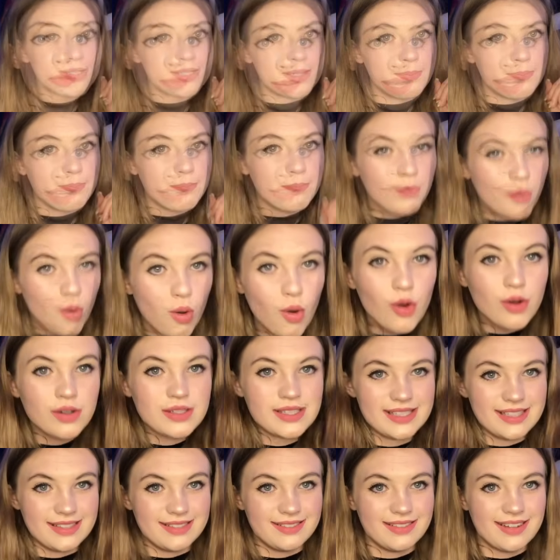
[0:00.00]
The most
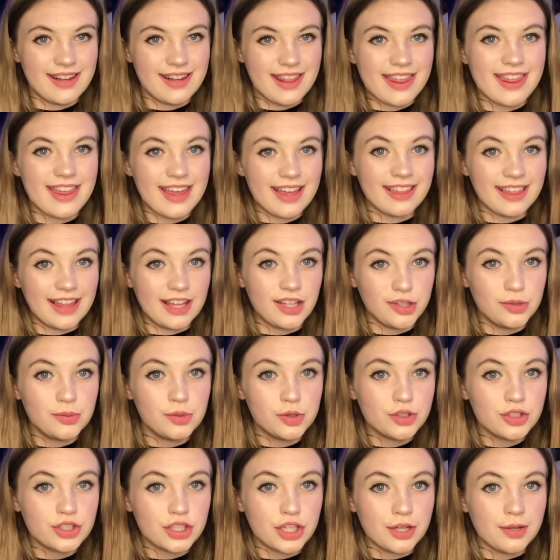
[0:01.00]
important thing that you
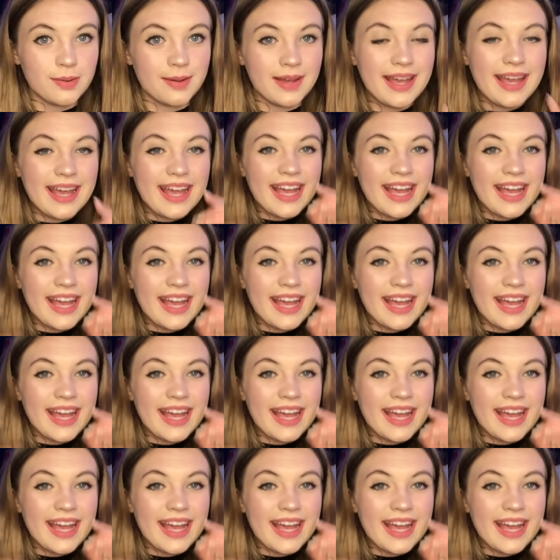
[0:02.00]
will do